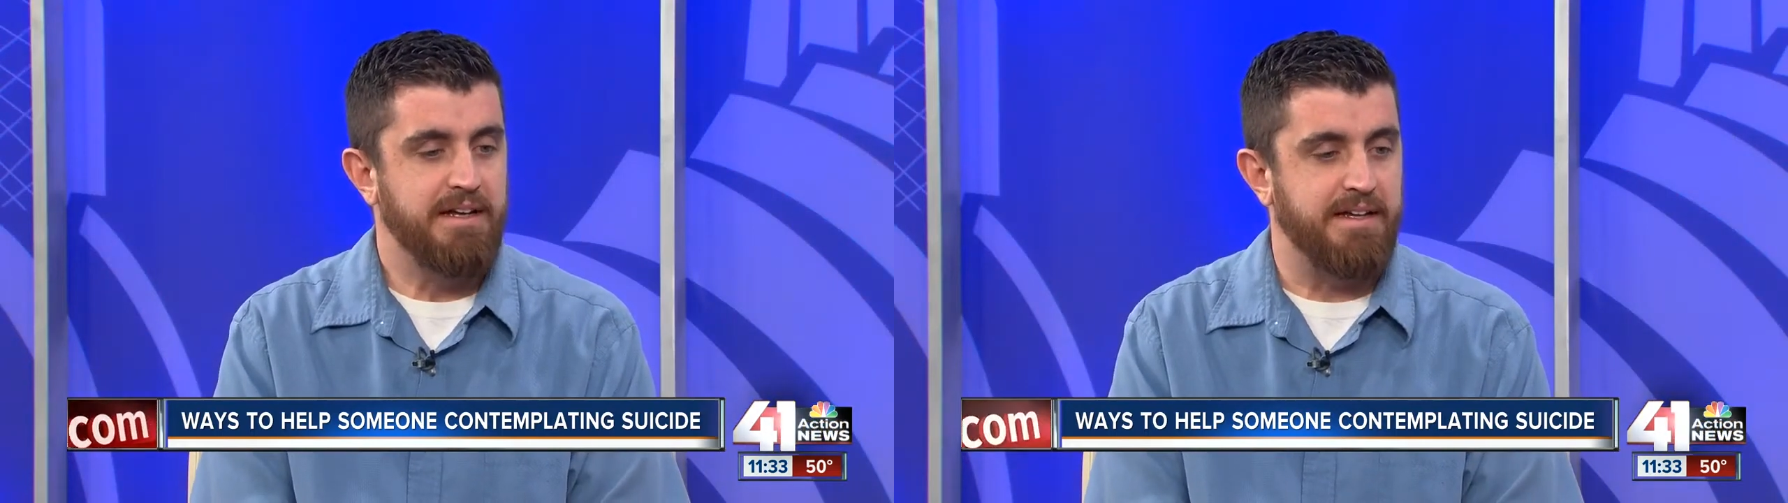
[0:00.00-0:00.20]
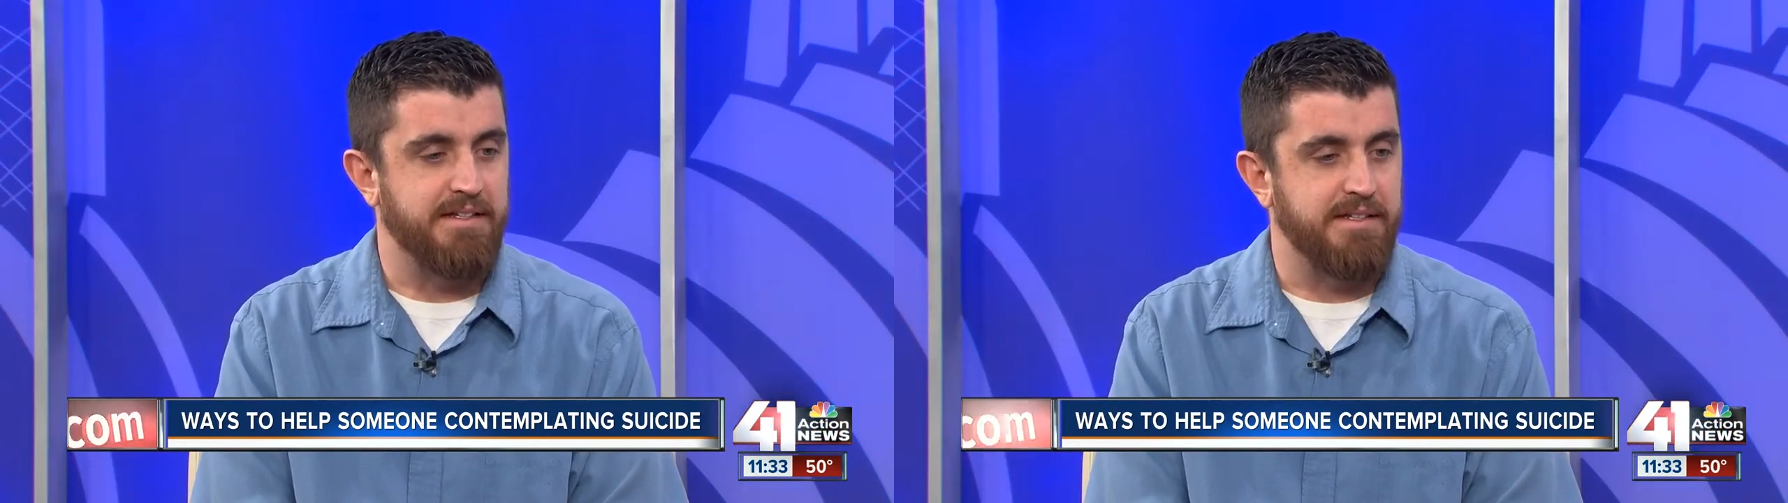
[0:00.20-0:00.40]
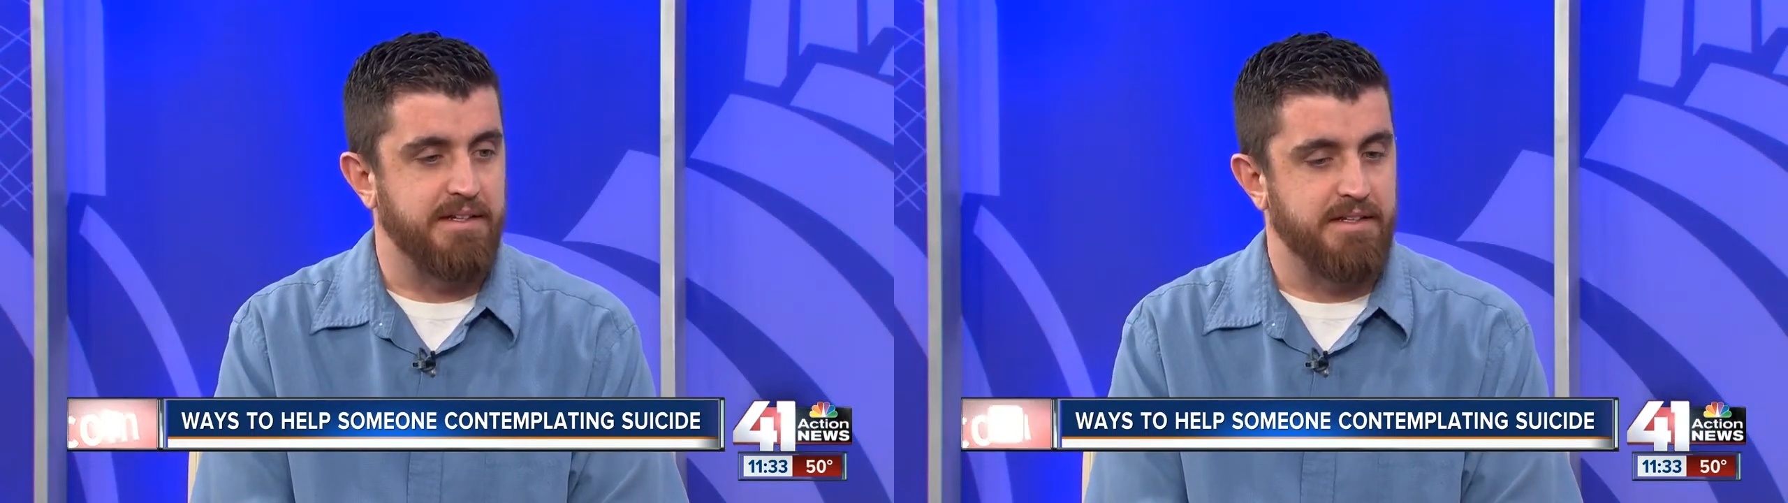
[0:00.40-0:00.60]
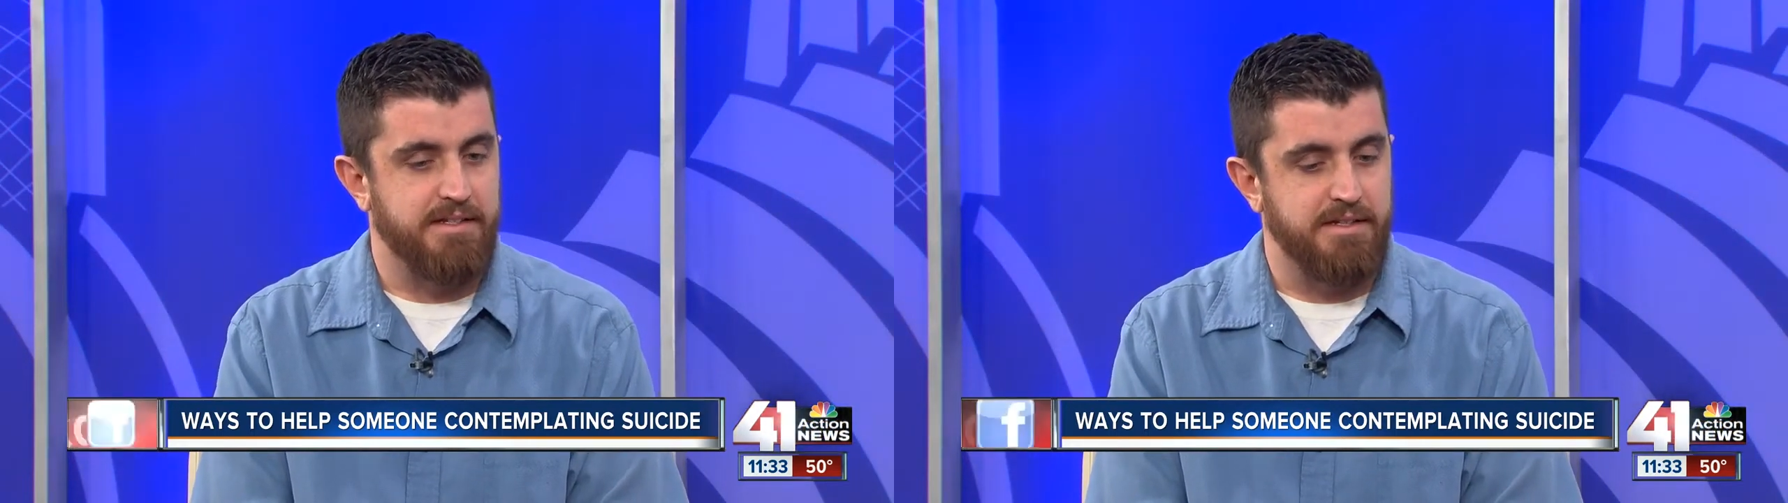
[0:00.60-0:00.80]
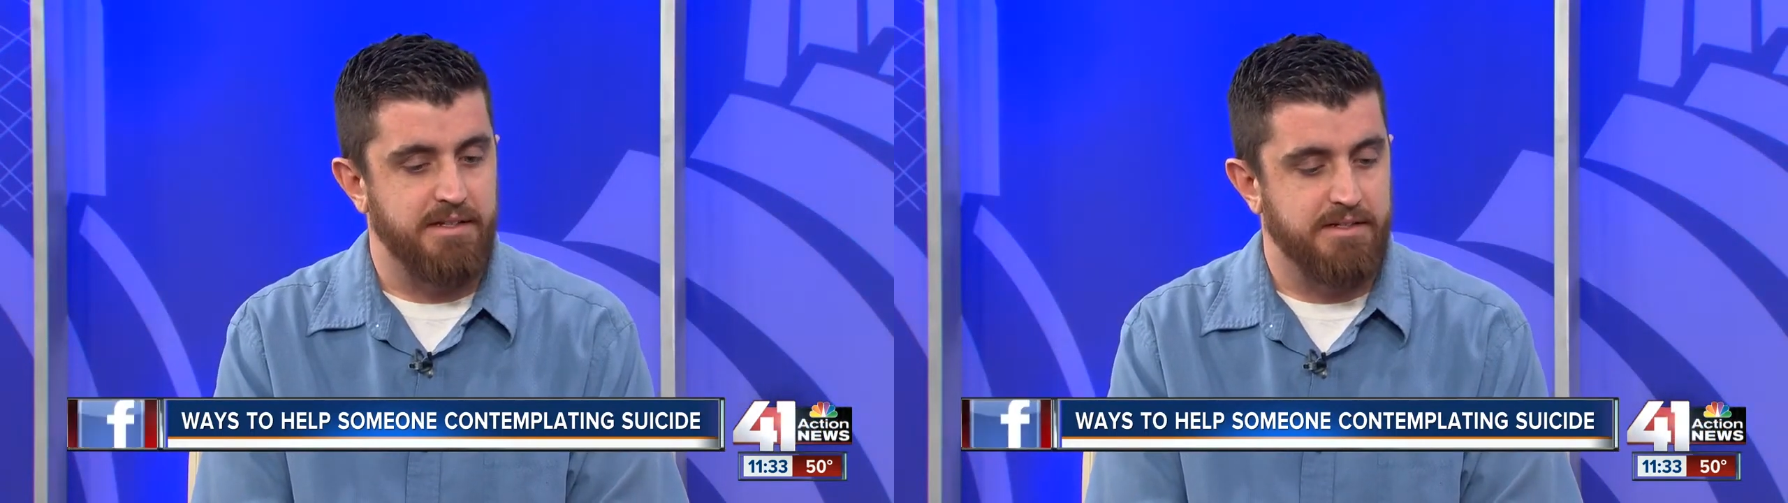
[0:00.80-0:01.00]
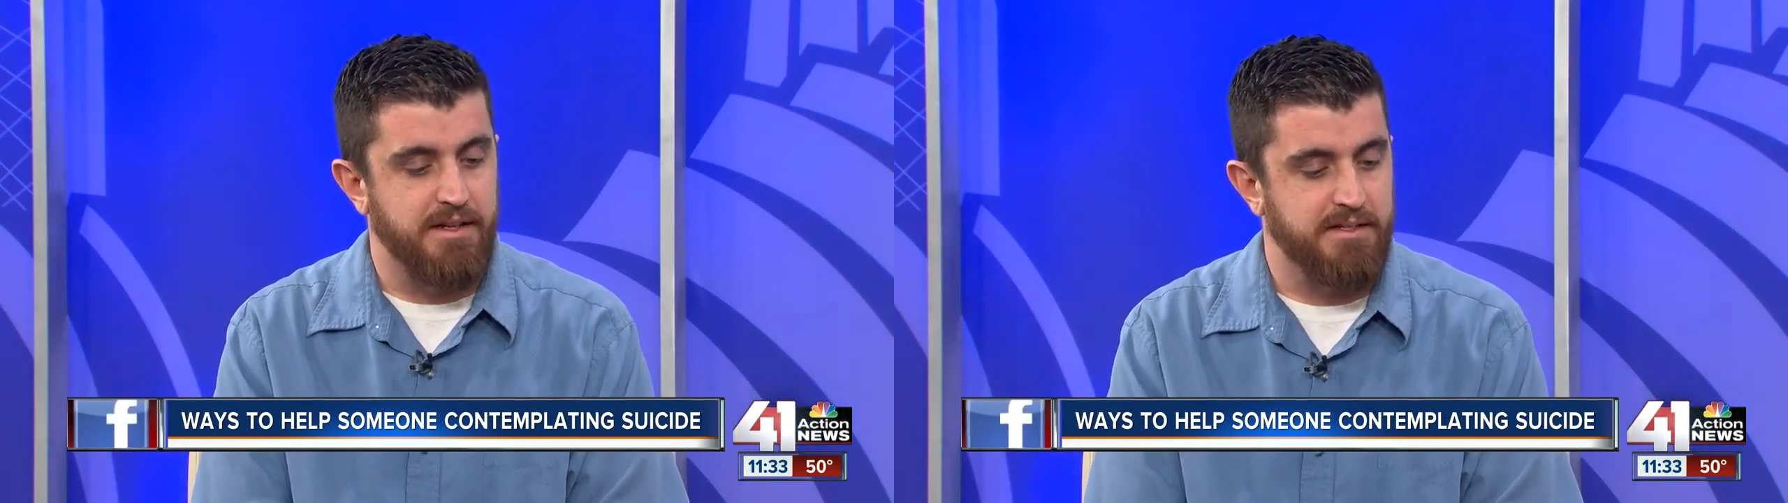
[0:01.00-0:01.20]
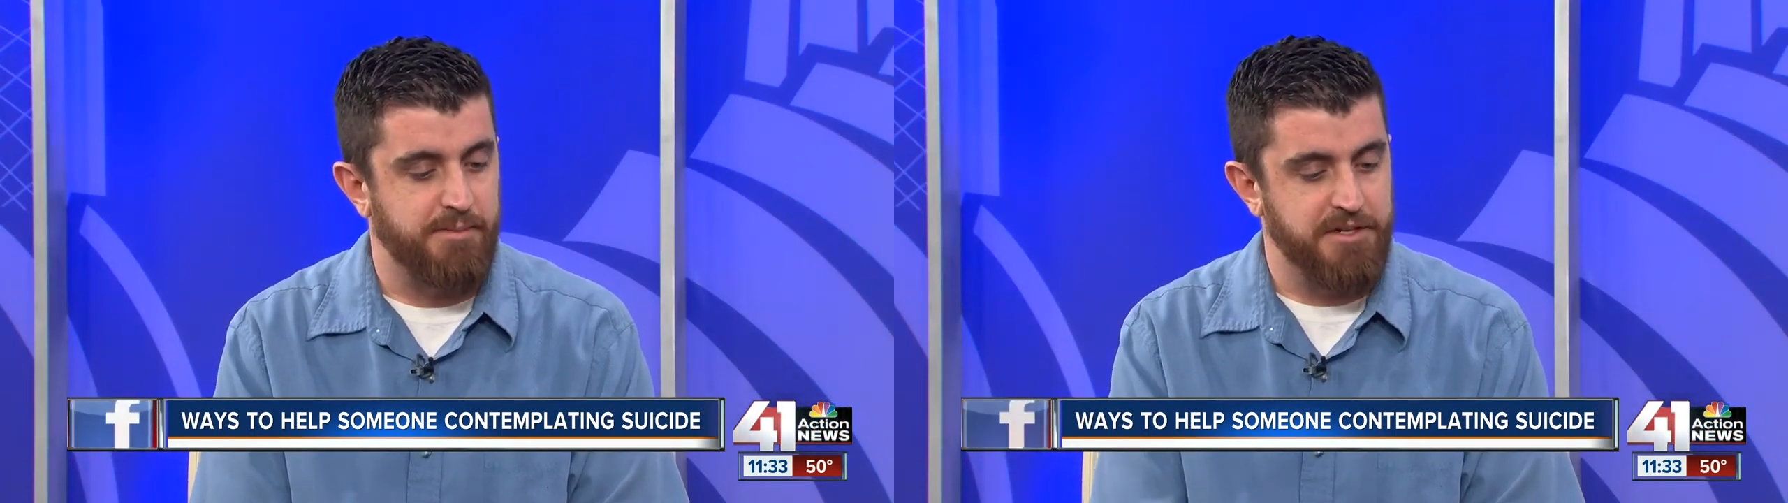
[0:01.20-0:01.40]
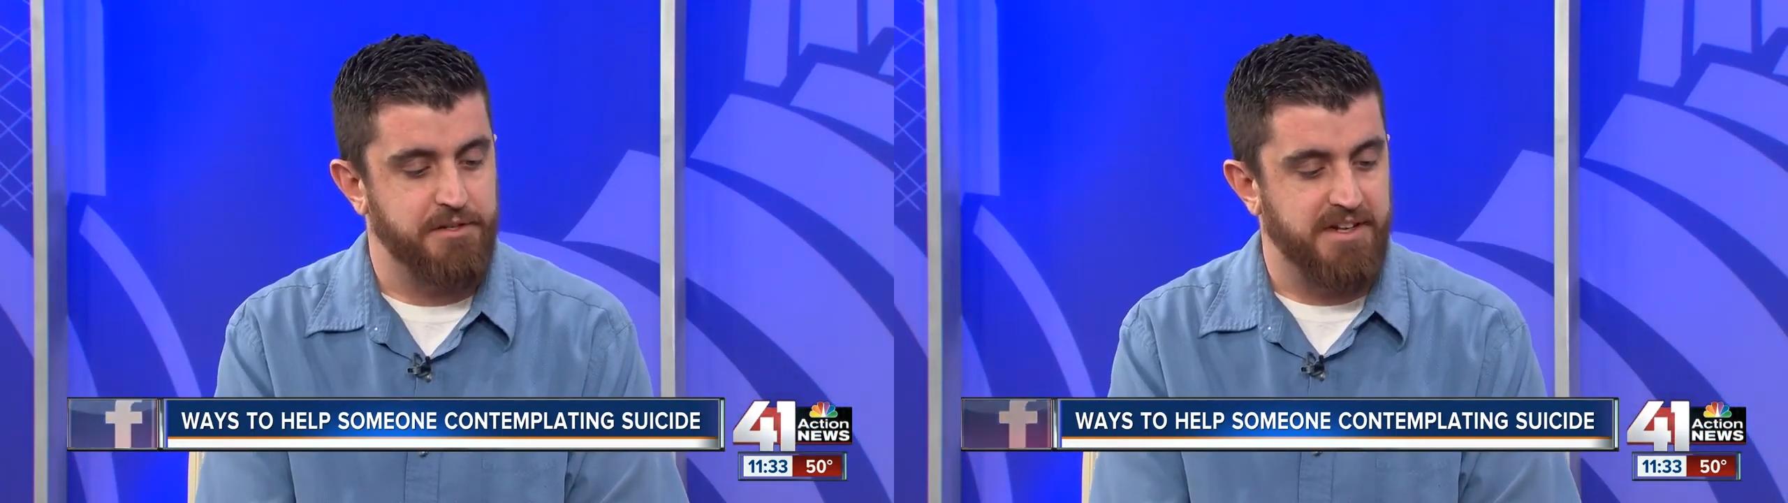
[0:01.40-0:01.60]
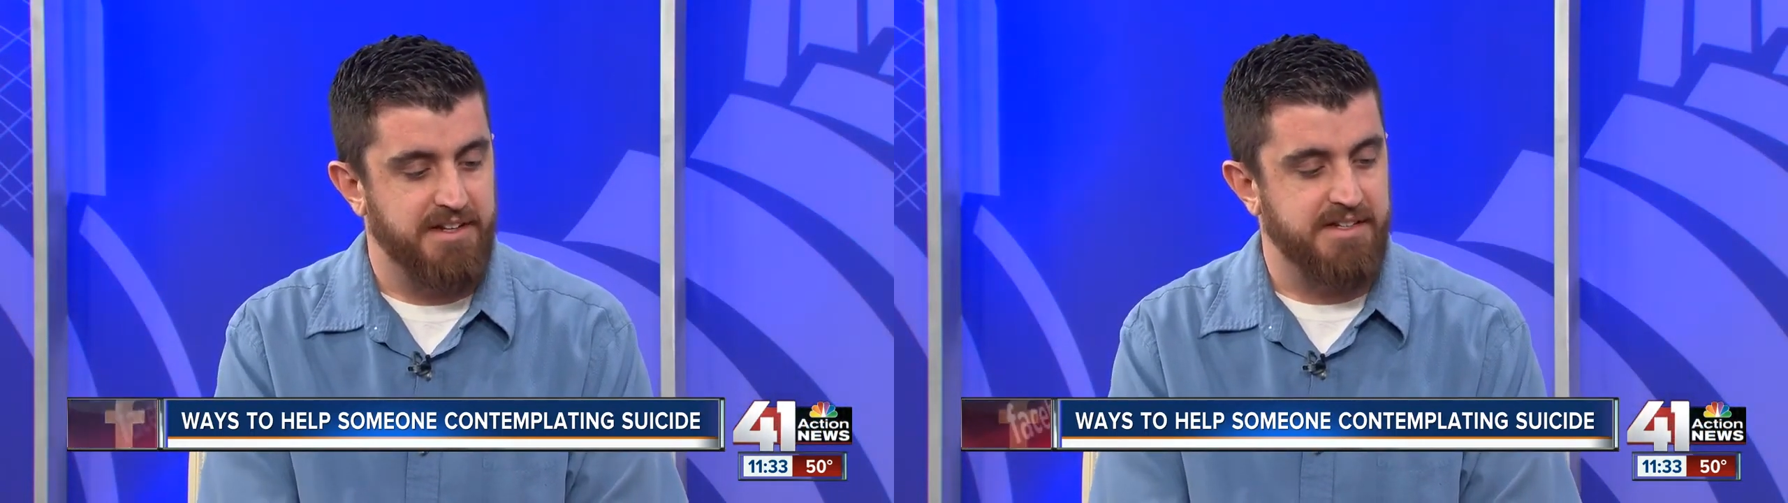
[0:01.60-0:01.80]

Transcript: it's especially